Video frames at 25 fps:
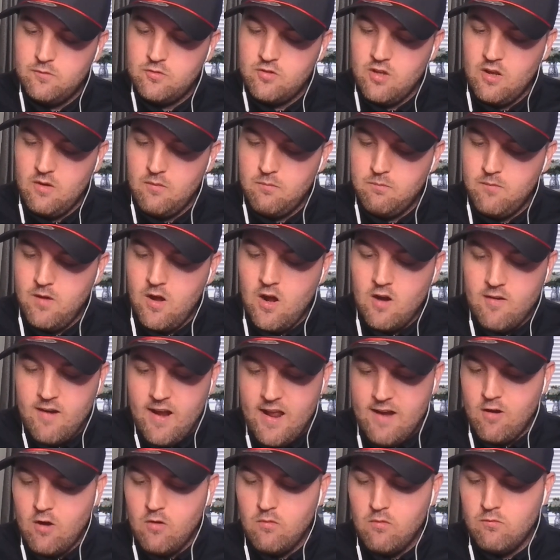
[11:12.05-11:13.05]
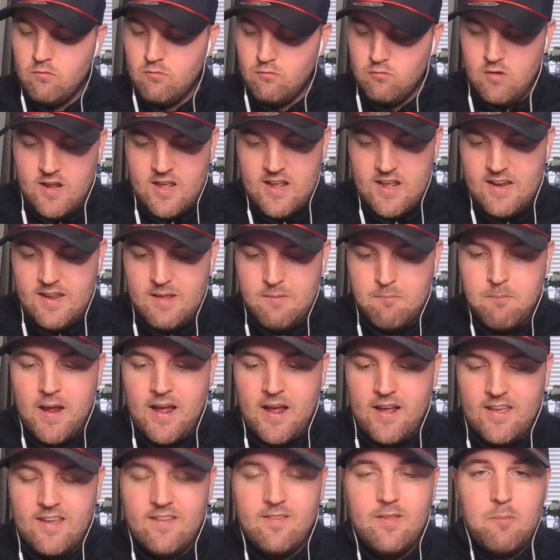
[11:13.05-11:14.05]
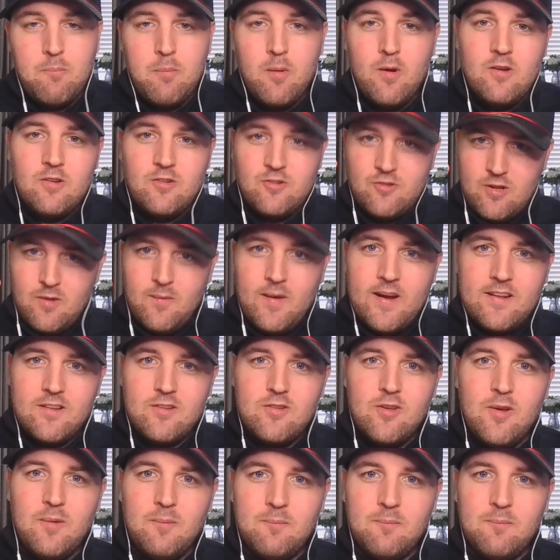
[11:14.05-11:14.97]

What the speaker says: So our aero really packing the punch. 2 out of 2.